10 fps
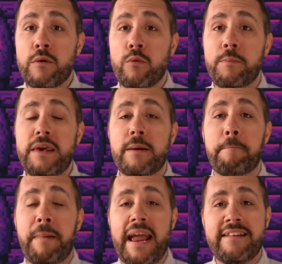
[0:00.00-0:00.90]
will be
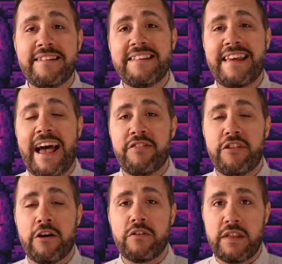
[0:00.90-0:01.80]
abandoned at
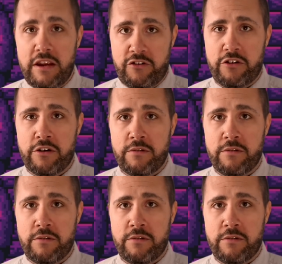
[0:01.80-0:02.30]
their leisure.